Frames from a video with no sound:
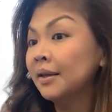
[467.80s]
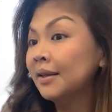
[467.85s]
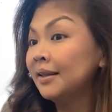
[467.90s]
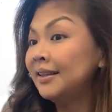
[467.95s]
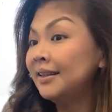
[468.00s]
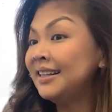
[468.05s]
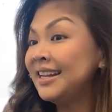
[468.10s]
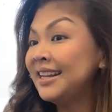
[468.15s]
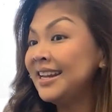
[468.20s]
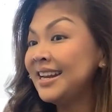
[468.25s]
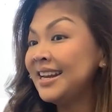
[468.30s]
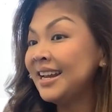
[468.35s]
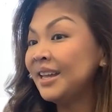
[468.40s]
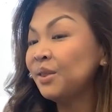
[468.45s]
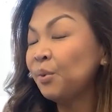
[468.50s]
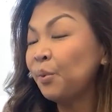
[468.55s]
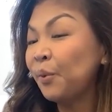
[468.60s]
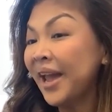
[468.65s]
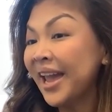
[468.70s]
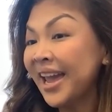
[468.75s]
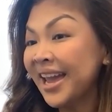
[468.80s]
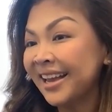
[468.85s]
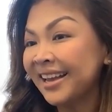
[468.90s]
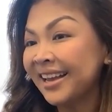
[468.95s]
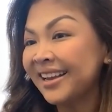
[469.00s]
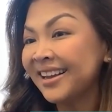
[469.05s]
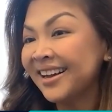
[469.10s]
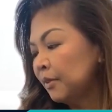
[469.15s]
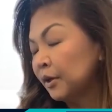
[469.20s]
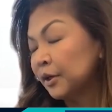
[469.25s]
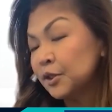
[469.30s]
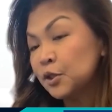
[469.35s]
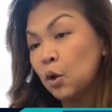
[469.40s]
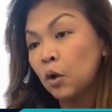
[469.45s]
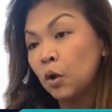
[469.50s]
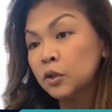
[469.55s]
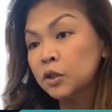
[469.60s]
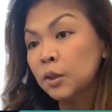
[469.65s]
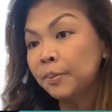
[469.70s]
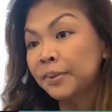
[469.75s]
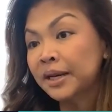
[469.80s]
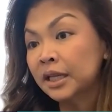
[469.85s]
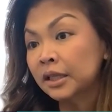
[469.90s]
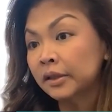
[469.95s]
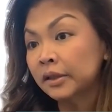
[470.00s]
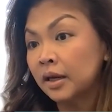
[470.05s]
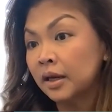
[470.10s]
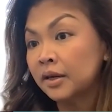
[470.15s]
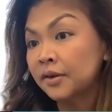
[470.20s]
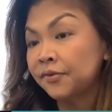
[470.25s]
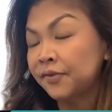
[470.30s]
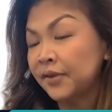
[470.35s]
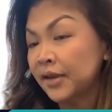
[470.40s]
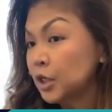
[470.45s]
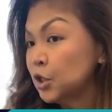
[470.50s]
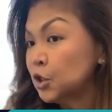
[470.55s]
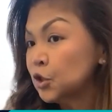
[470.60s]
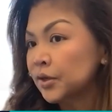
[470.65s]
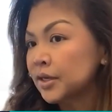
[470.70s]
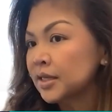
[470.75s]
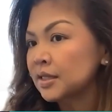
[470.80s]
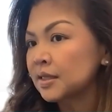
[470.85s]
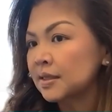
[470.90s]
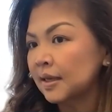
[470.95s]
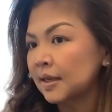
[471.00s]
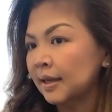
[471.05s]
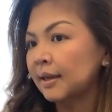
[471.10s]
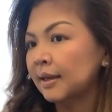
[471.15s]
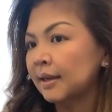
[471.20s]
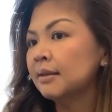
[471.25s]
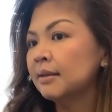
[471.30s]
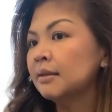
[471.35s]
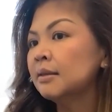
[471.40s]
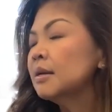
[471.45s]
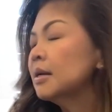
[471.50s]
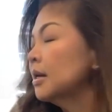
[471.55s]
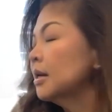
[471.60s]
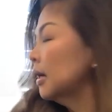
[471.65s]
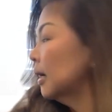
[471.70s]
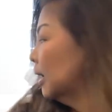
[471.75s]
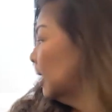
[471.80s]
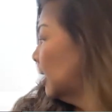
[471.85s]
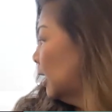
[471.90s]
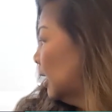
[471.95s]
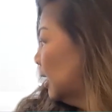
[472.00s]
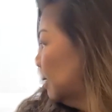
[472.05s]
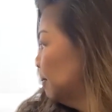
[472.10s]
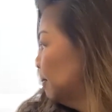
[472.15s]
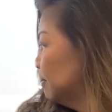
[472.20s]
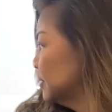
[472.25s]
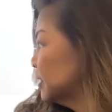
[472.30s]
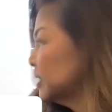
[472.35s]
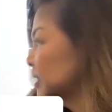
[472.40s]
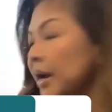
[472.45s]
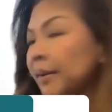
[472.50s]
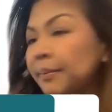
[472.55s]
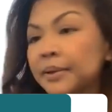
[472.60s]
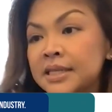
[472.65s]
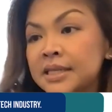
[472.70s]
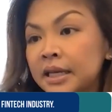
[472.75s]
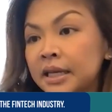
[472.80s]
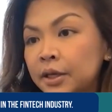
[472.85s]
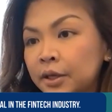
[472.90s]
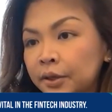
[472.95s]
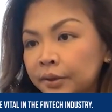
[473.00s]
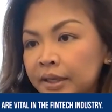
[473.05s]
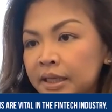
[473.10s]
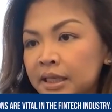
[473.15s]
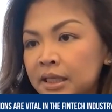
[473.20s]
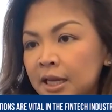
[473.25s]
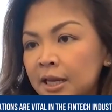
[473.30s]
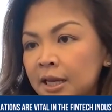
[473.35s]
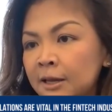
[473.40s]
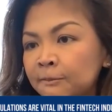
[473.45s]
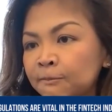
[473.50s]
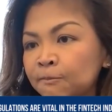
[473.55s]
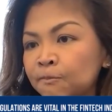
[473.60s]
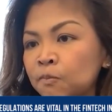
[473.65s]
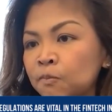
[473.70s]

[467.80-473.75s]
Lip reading: leading the way. There's also been a lot of interest in cybersecurity